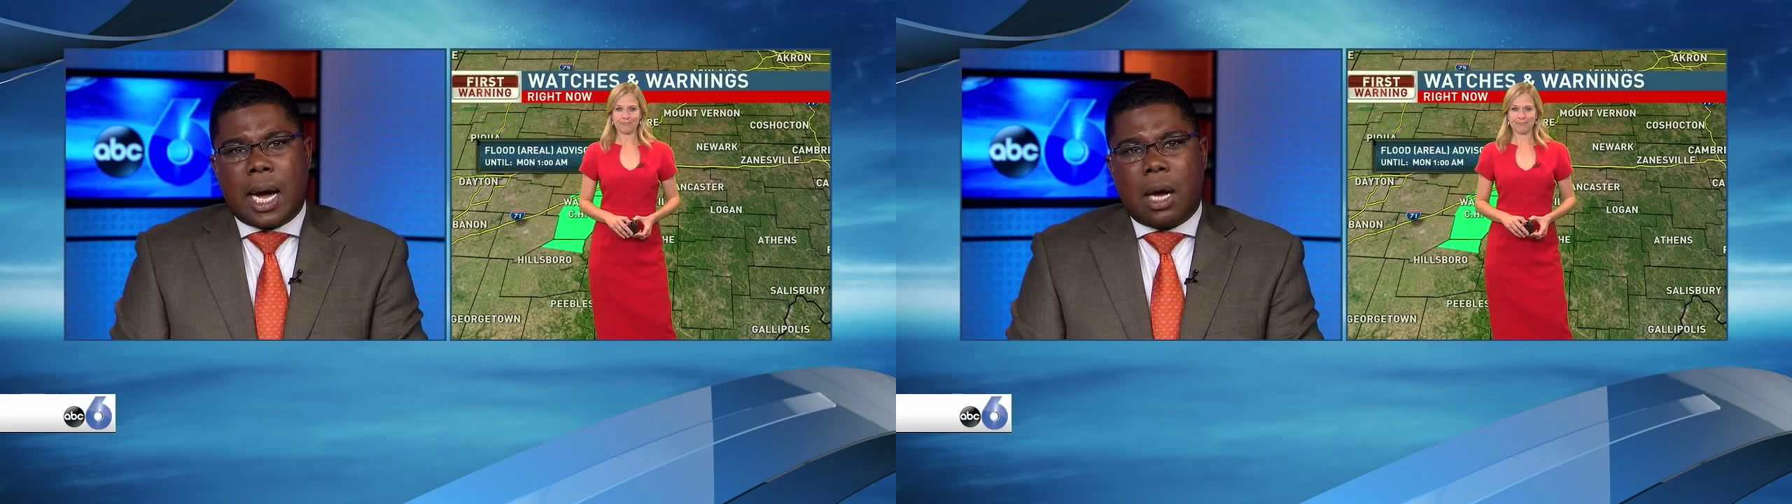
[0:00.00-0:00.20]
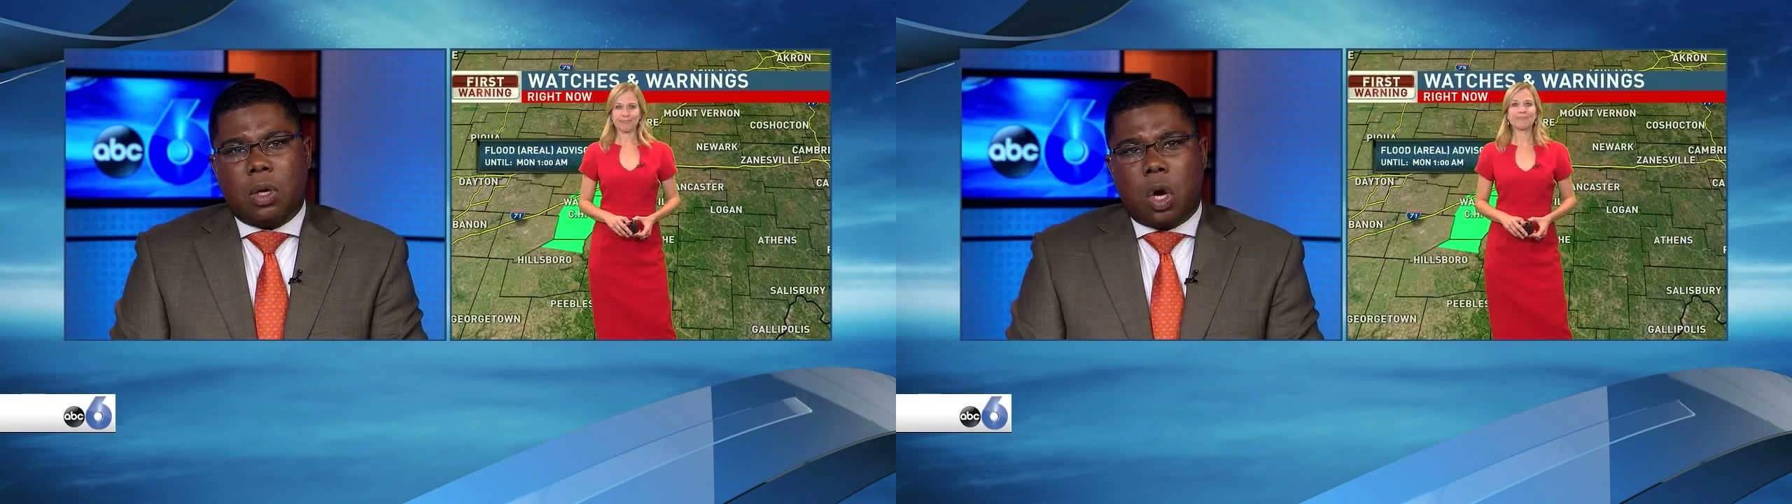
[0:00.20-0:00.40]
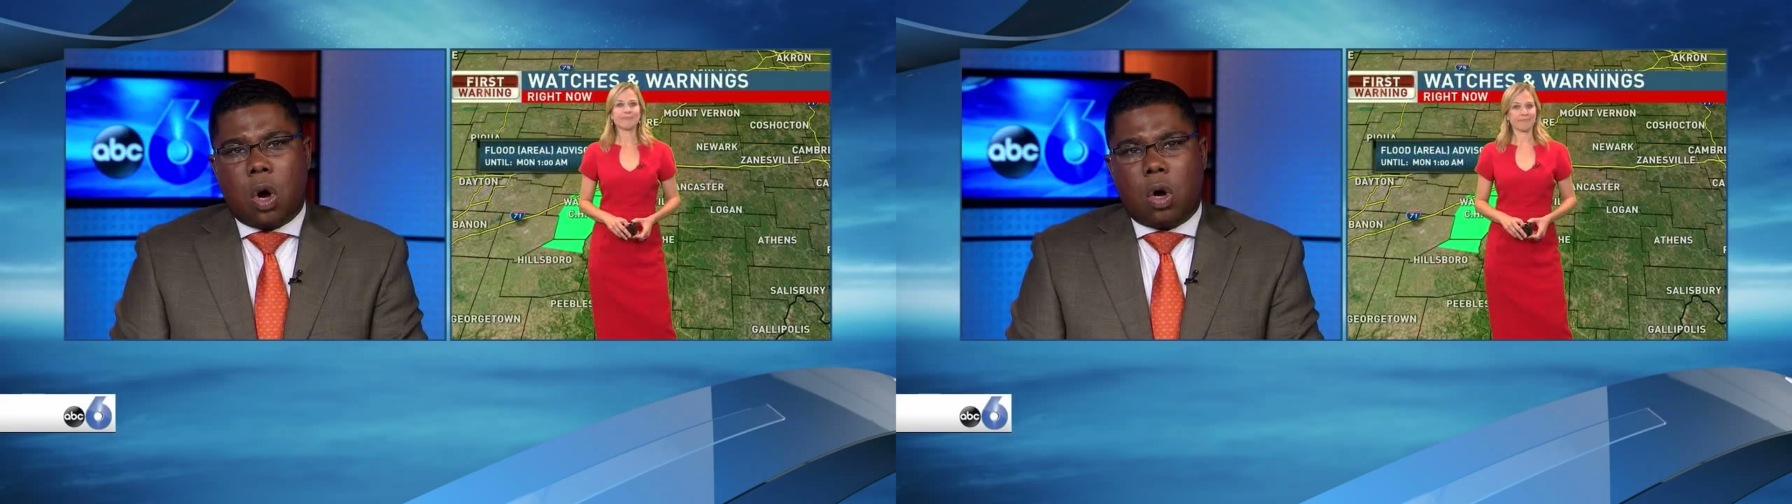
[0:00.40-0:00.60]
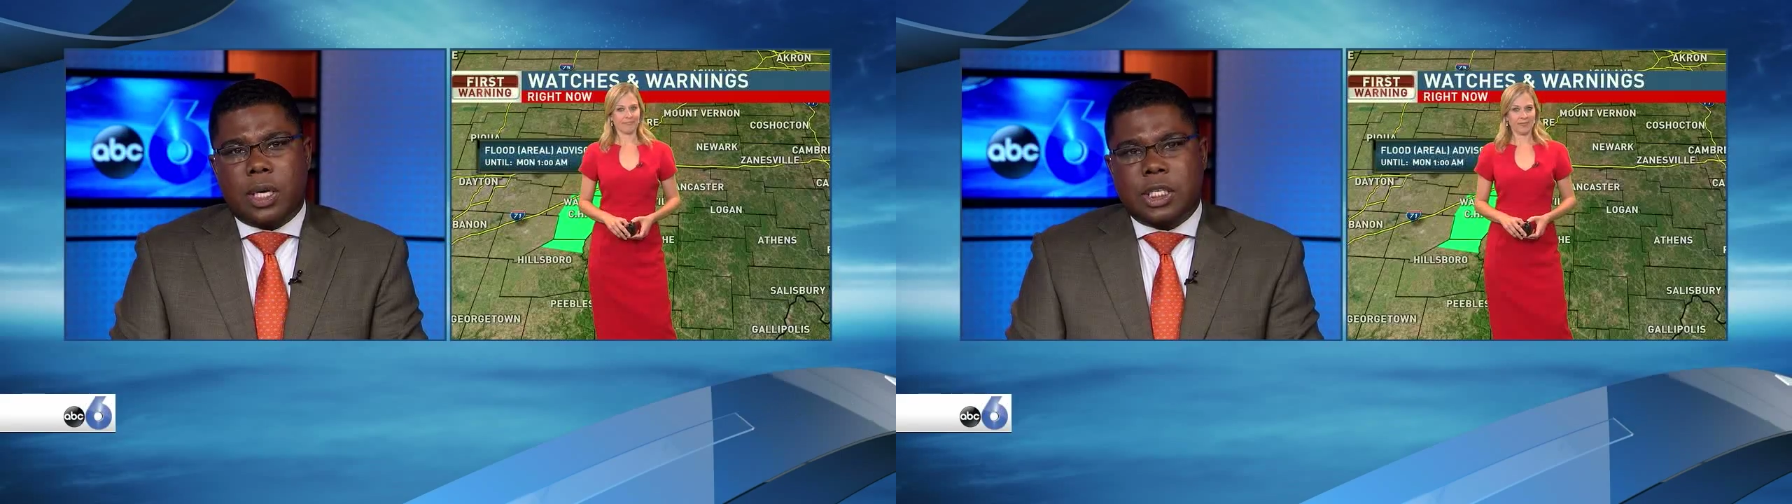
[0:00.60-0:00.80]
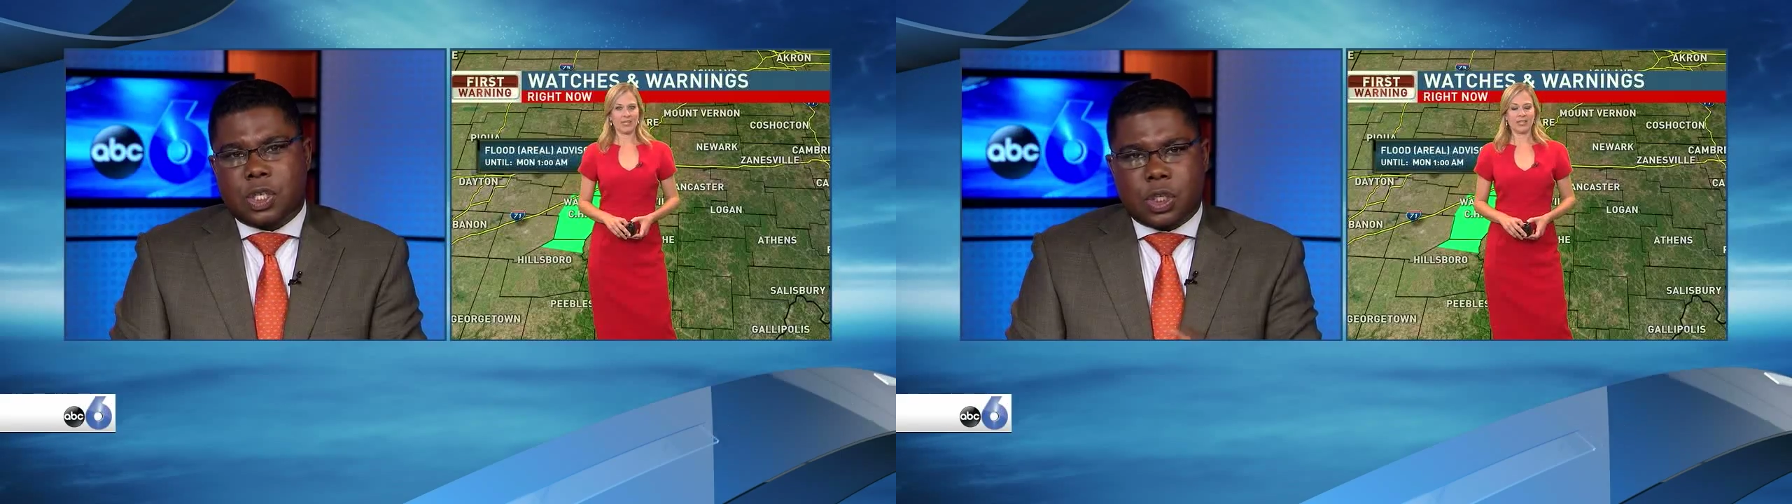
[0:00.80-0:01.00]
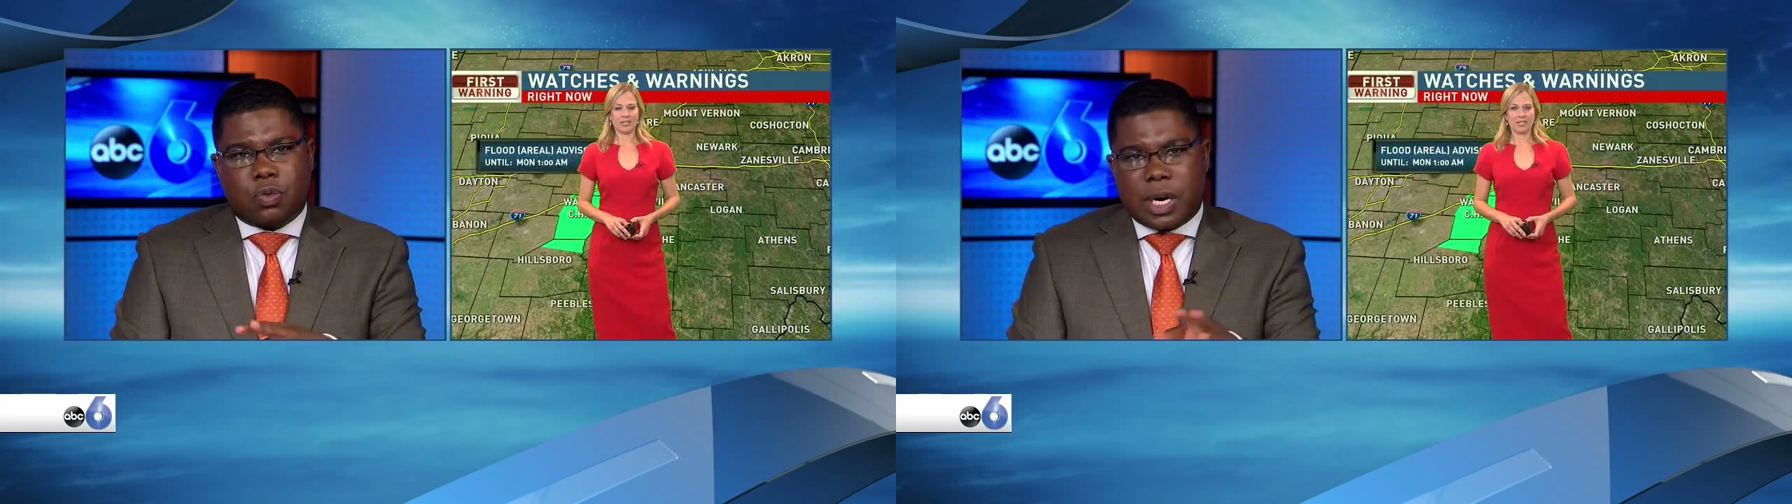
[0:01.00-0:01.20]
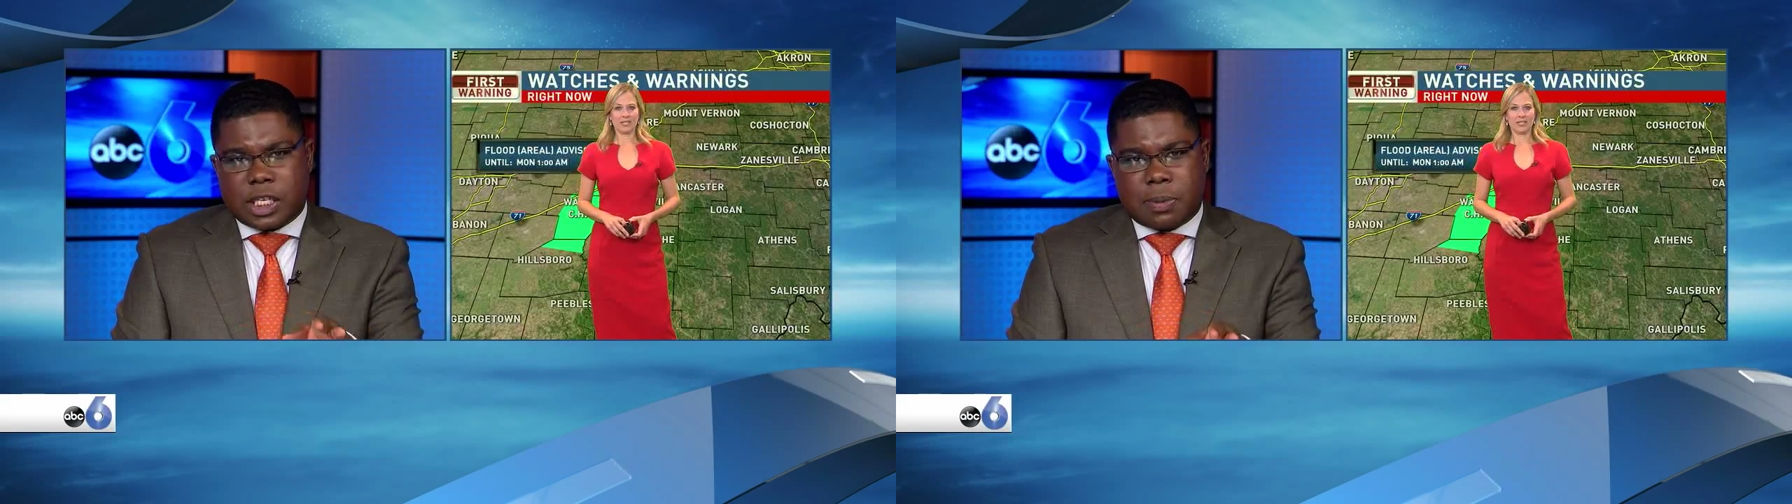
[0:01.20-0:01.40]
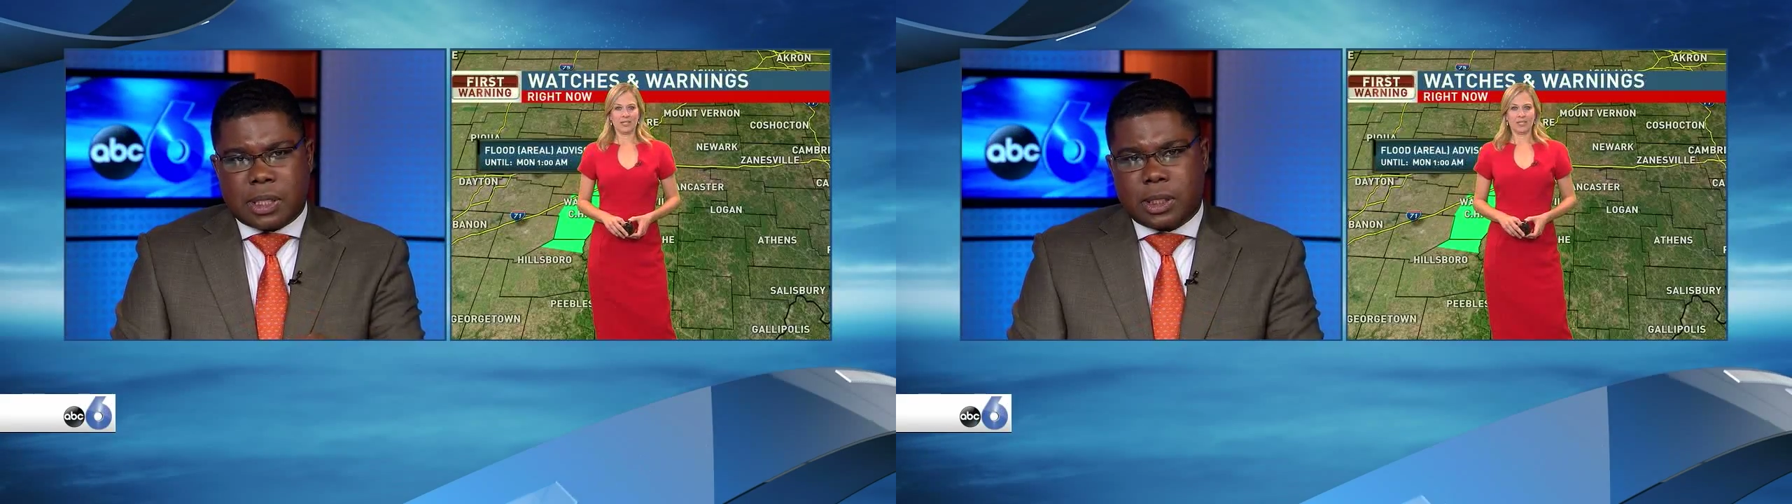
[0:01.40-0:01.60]
how long is this rain
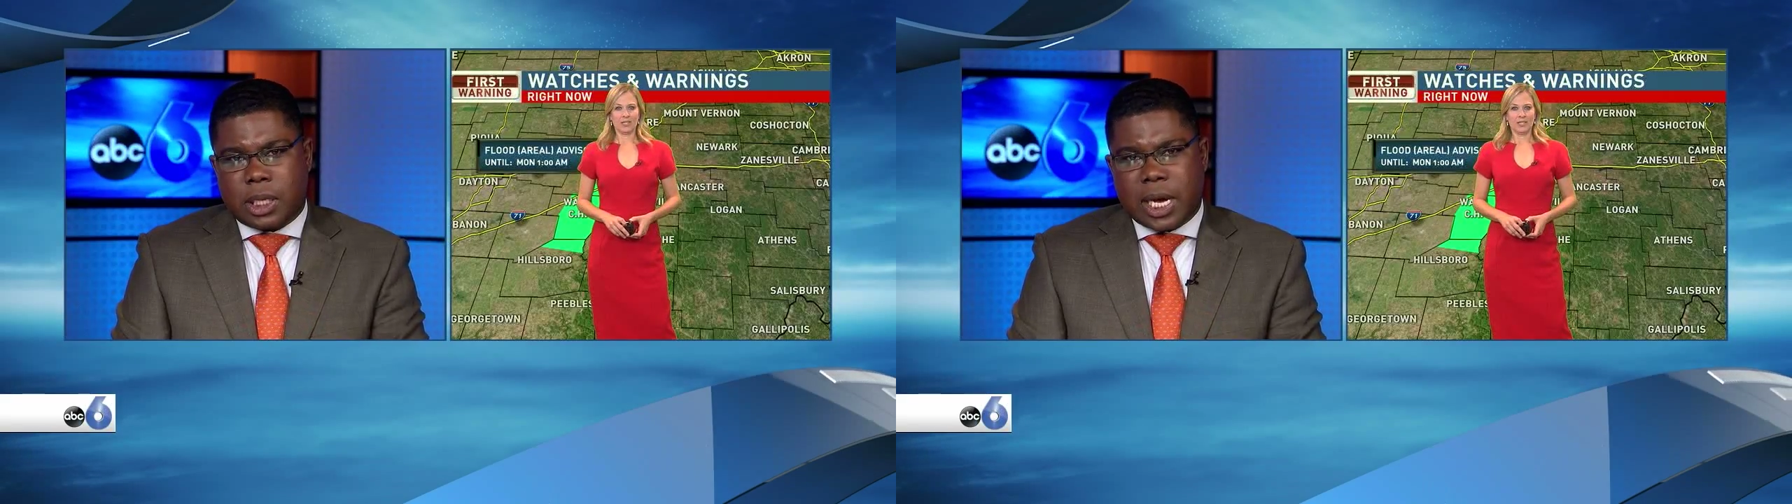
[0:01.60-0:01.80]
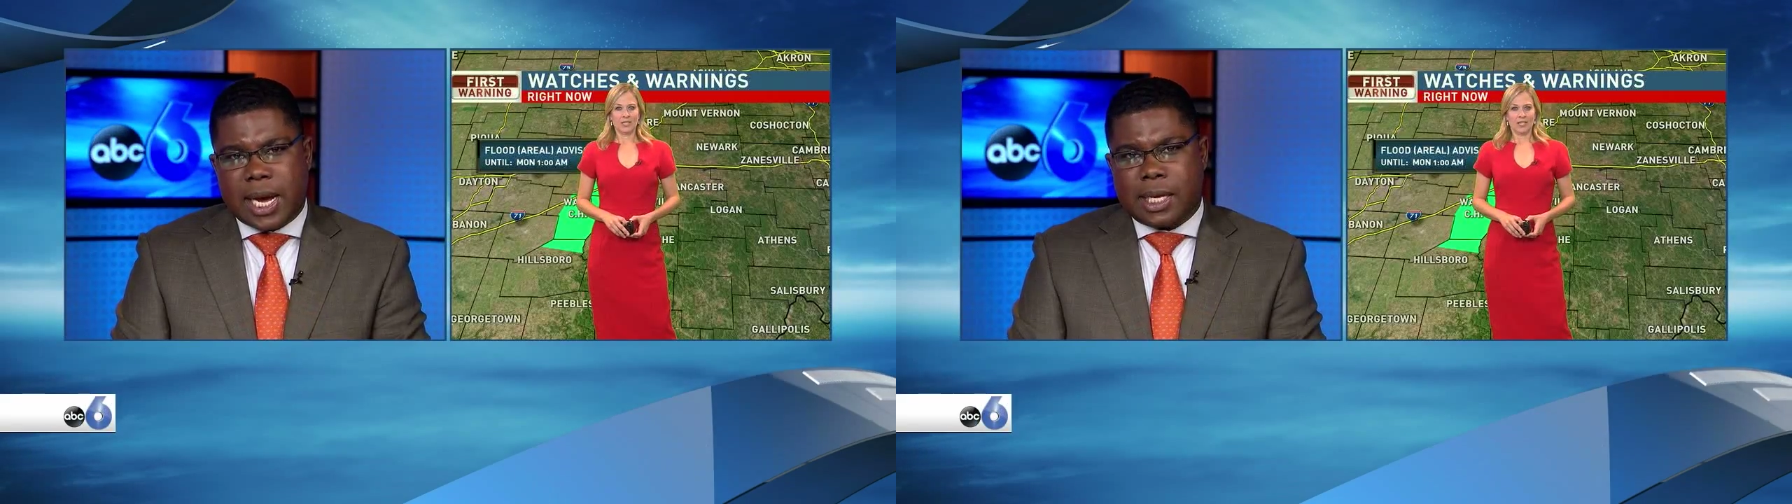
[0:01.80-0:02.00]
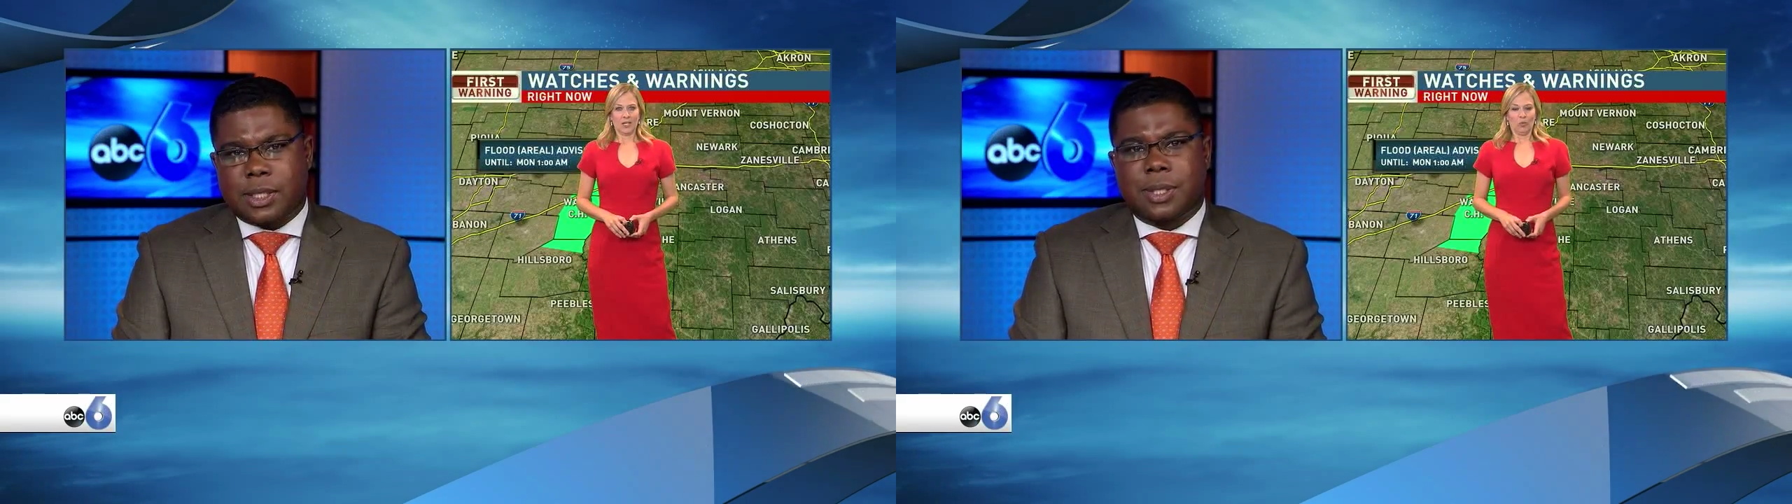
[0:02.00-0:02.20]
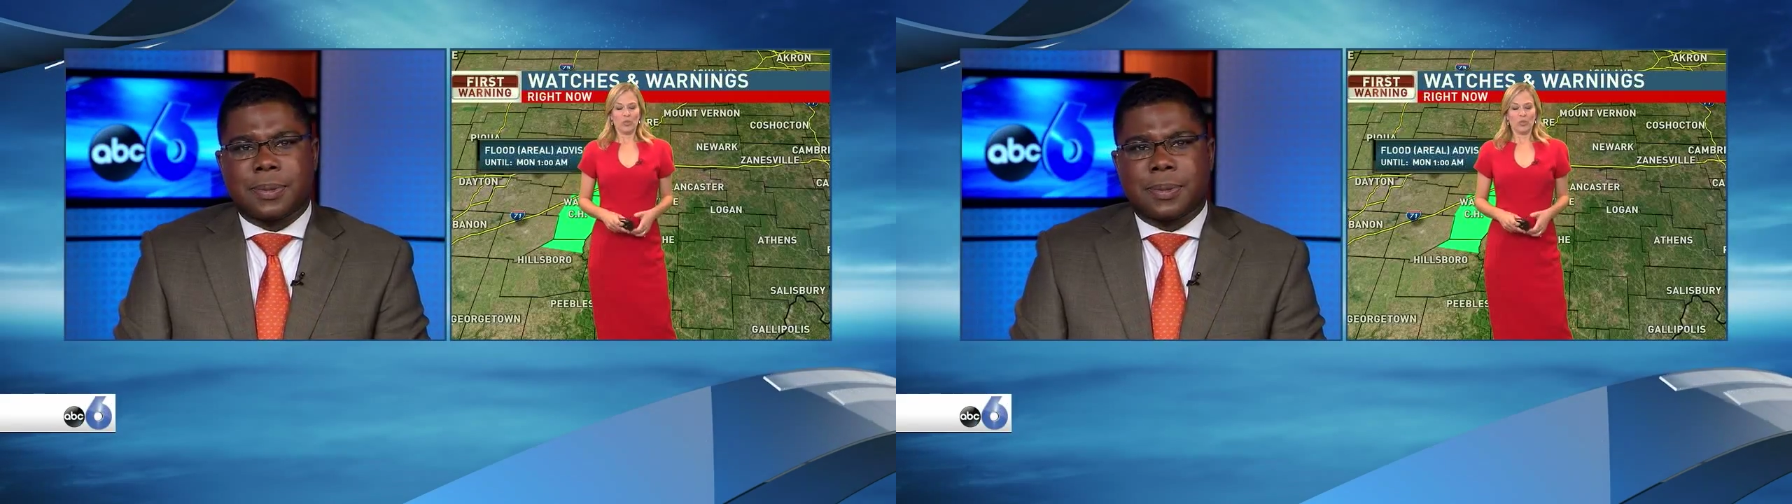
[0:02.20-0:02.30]
expected to last?